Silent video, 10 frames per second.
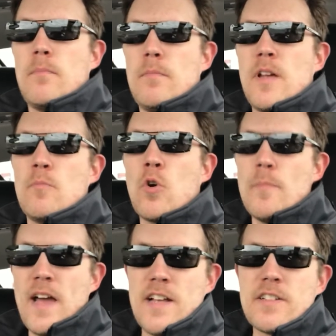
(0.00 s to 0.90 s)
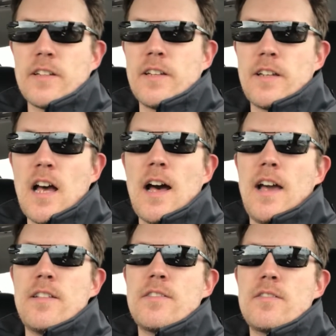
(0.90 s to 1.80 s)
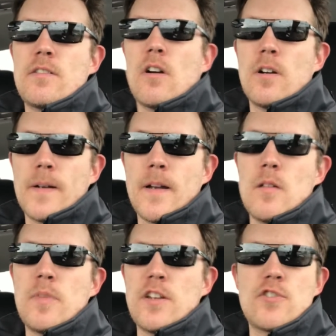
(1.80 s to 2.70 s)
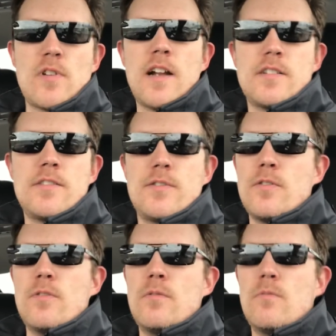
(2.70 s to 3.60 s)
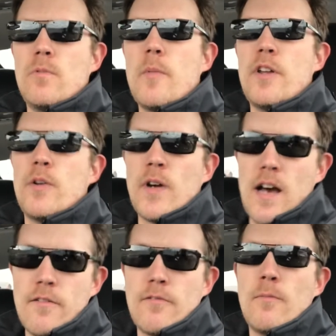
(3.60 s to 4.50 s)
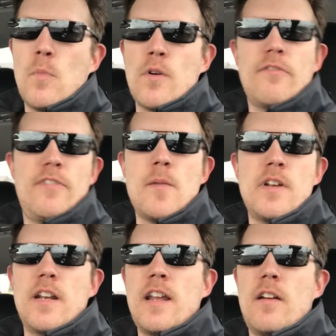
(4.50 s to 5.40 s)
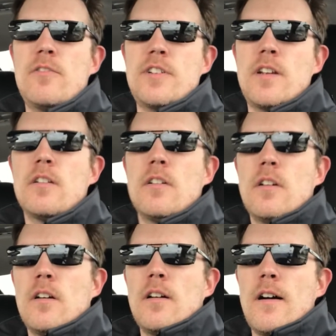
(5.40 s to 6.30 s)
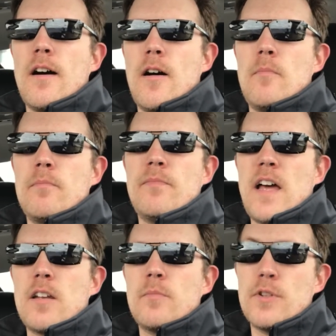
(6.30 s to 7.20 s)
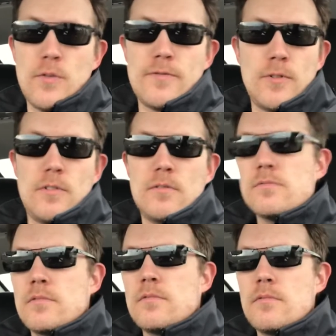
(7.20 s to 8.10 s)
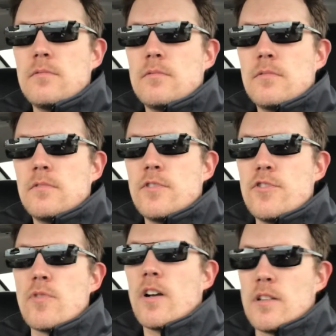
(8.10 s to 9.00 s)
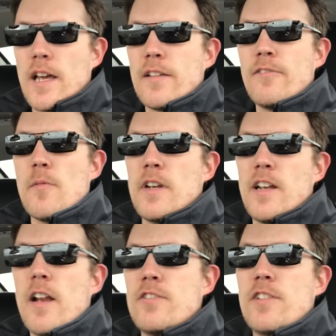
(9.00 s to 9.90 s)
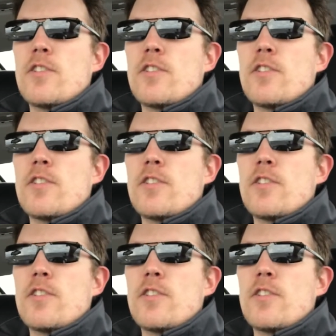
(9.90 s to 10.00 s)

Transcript: And more masculine guys are going to be attracted to women who have more feminine energy. That beautiful, drug-like feminine energy.